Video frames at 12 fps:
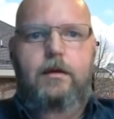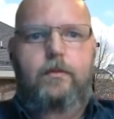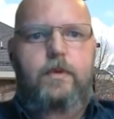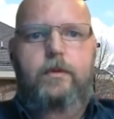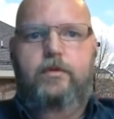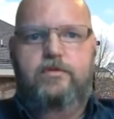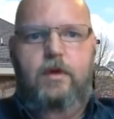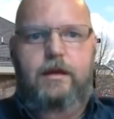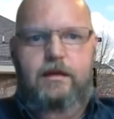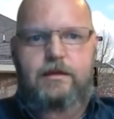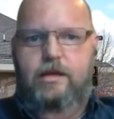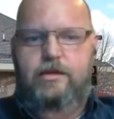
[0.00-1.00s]
We were
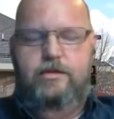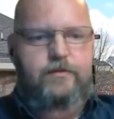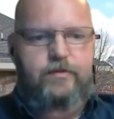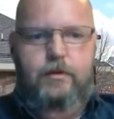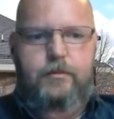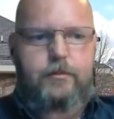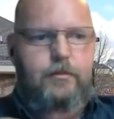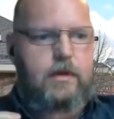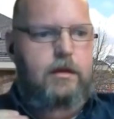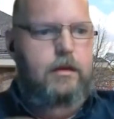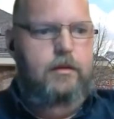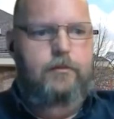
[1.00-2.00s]
drawing attention from.
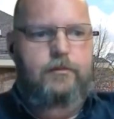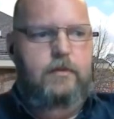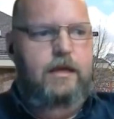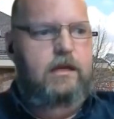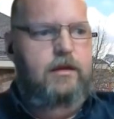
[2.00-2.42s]
I